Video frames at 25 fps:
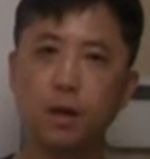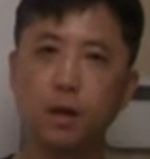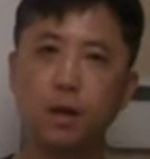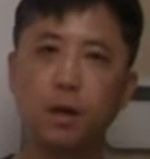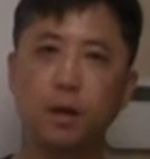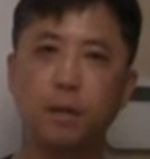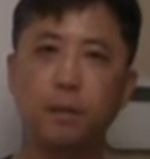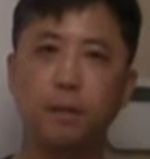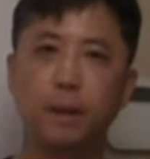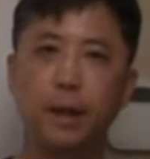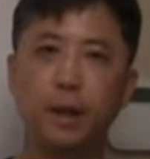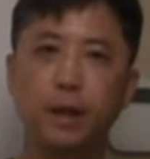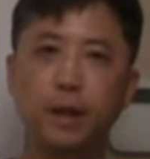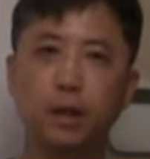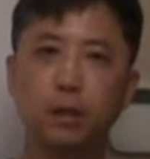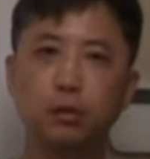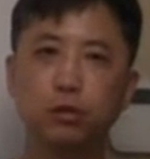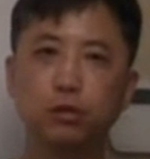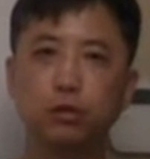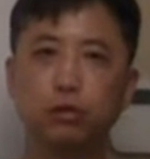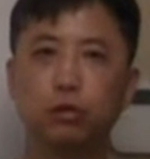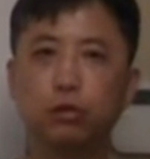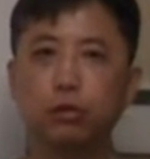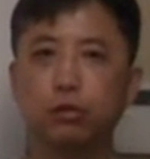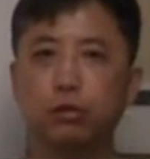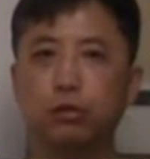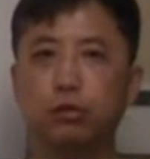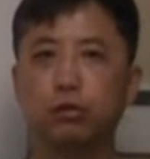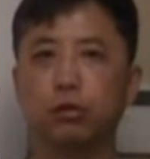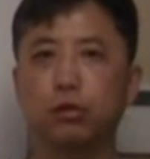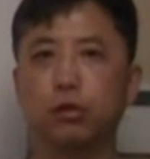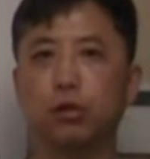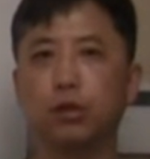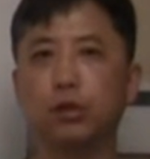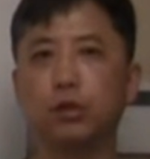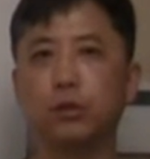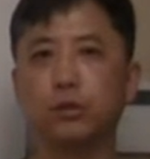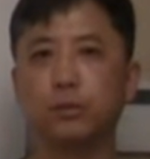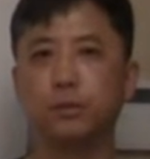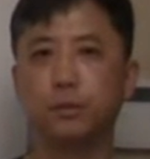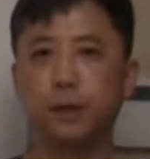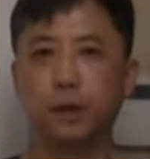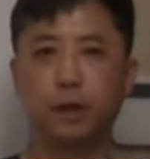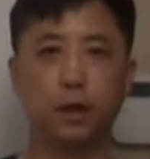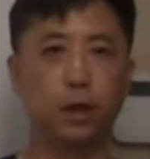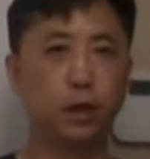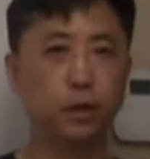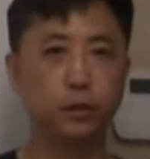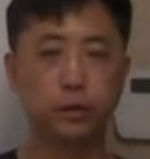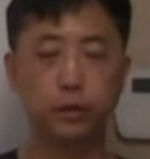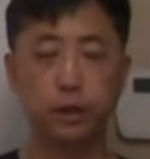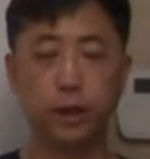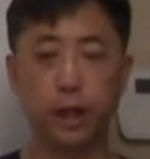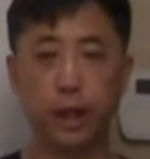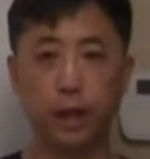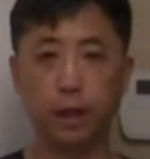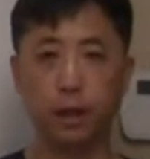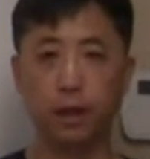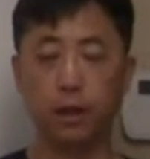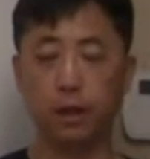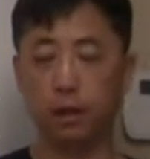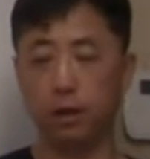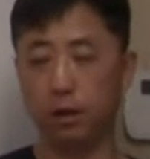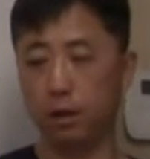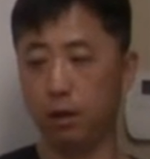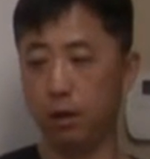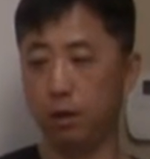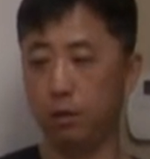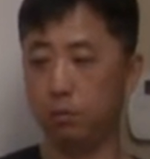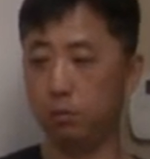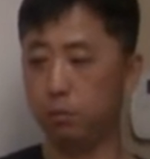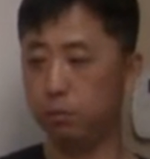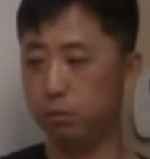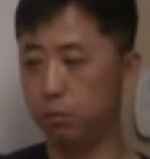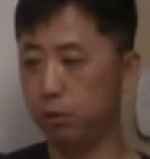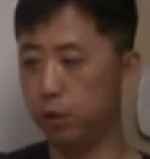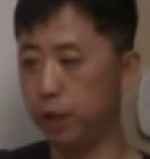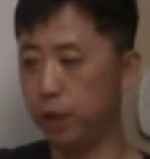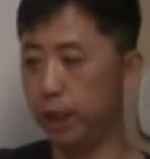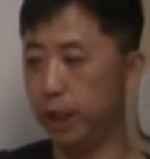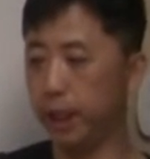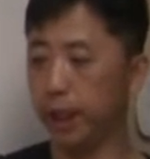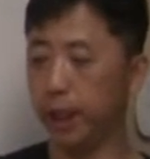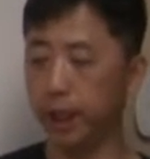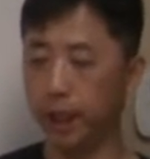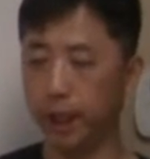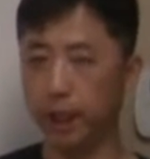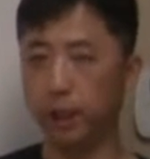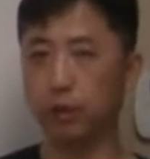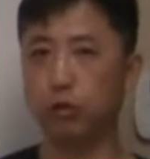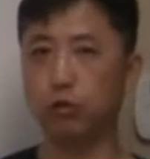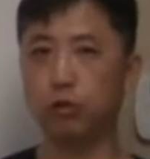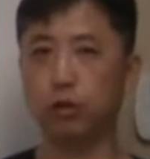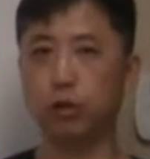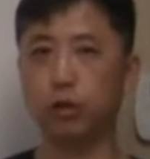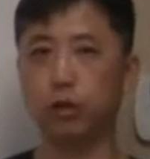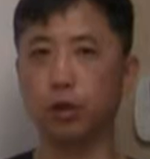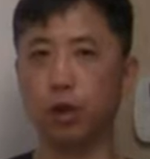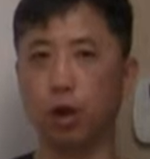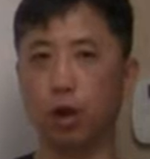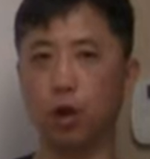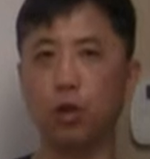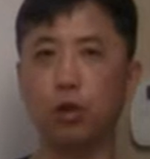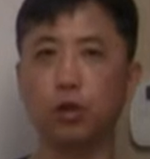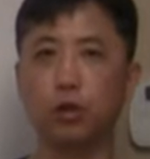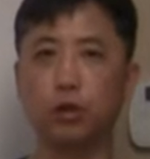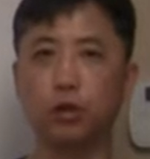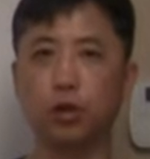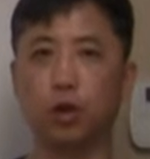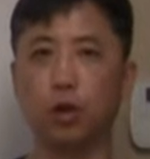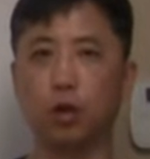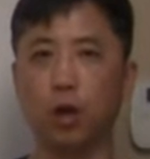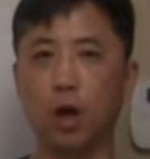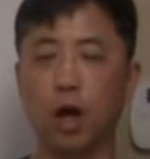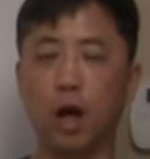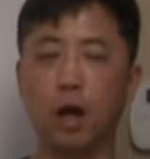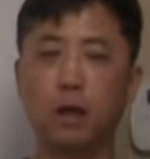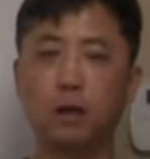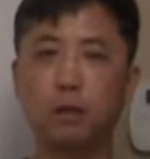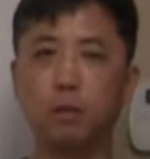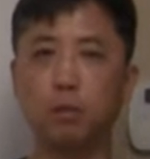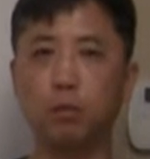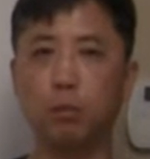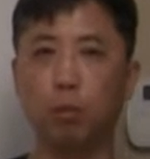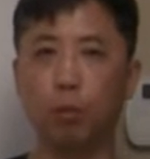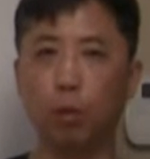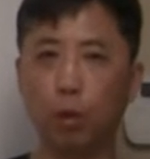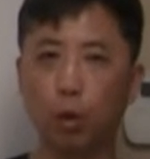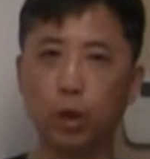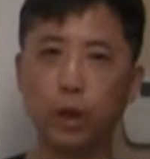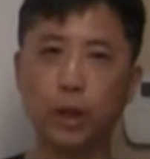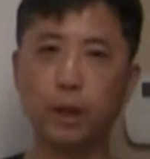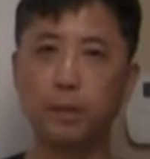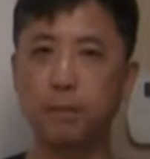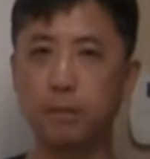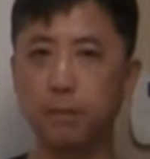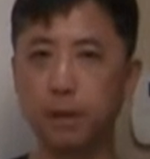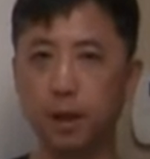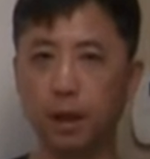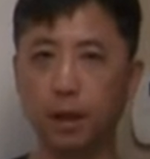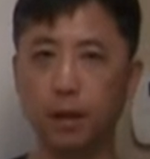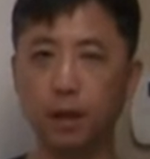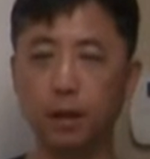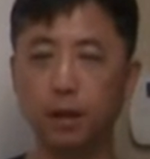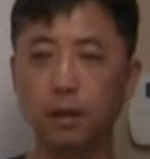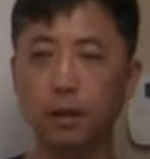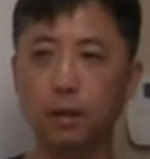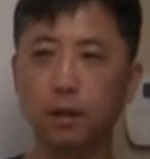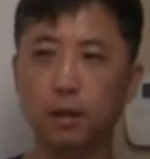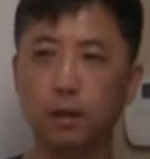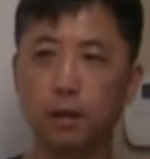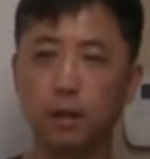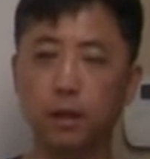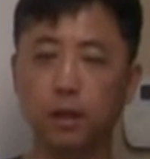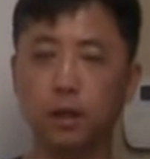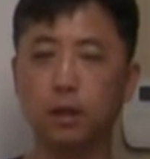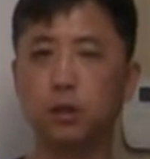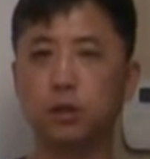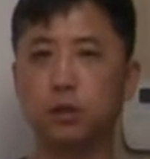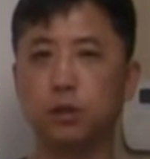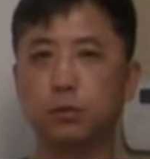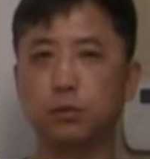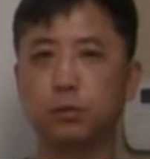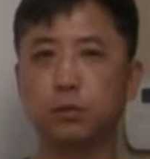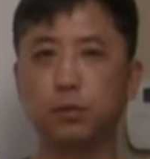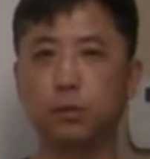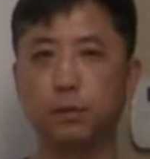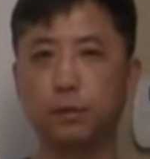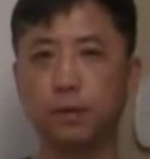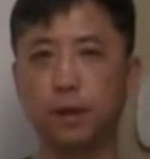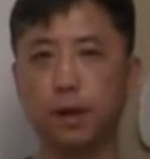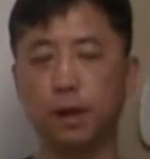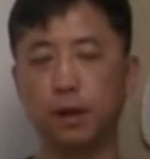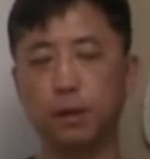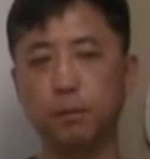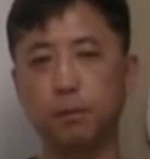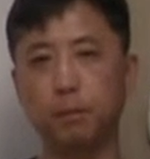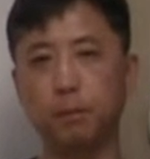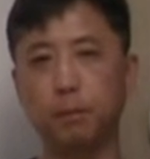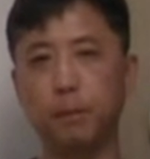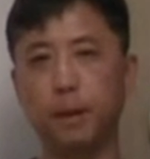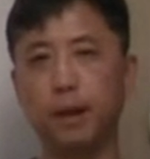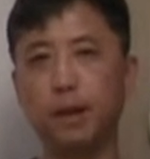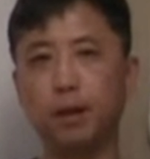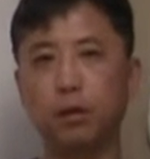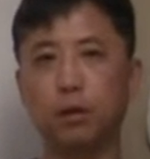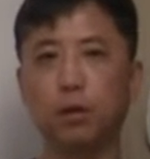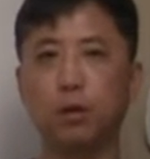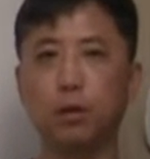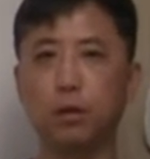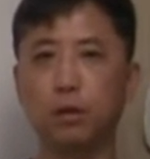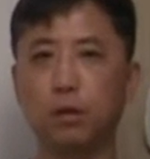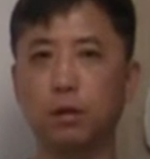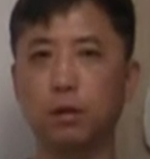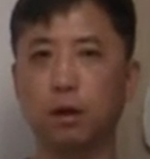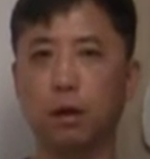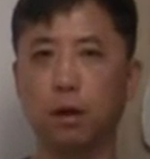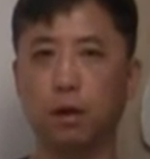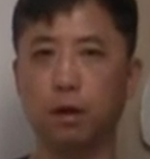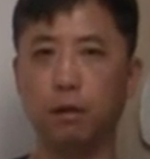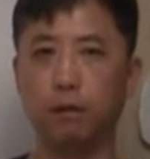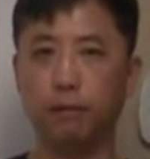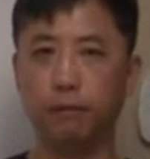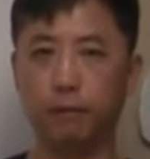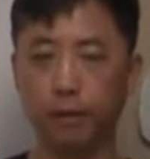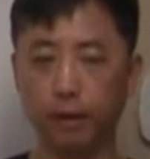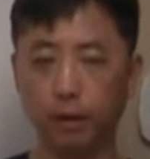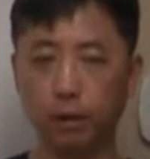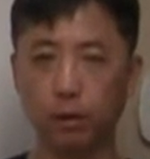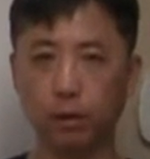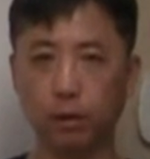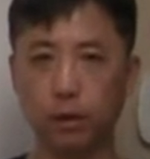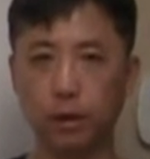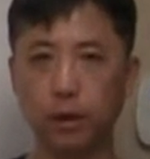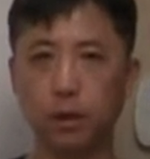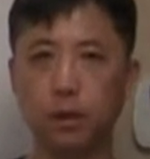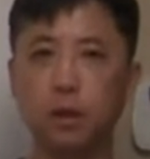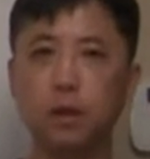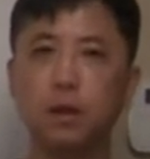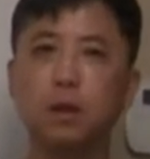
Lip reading: Medical school students, because they digging into the knowledge a lot more than me in terms of the medical field,